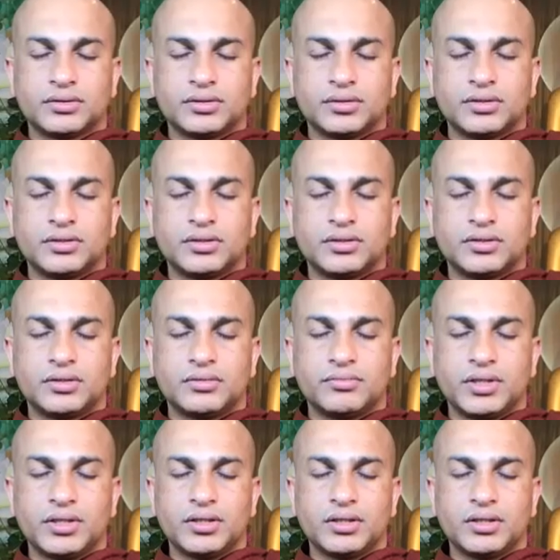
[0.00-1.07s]
This is the
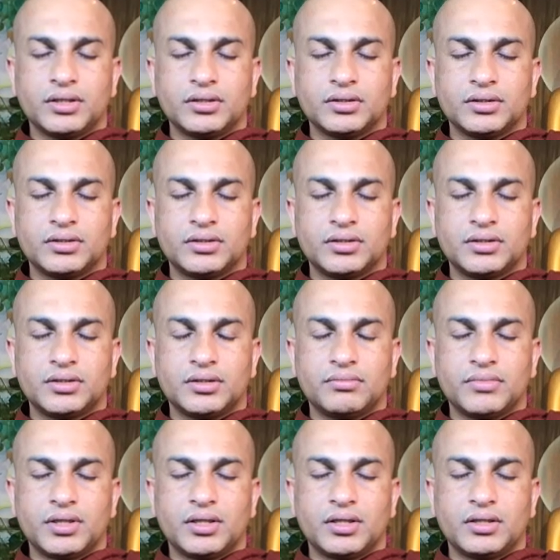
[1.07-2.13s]
beginning, this is the
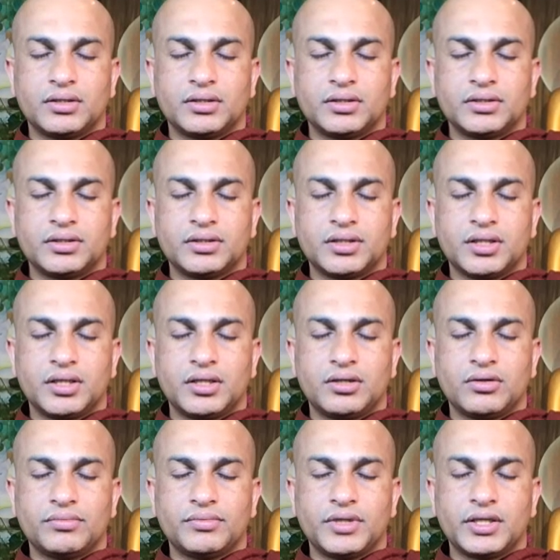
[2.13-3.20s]
middle, this is the end
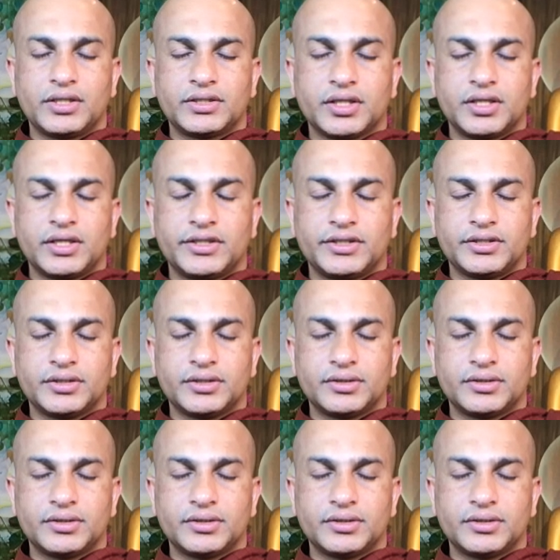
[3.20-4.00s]
of the exhalation.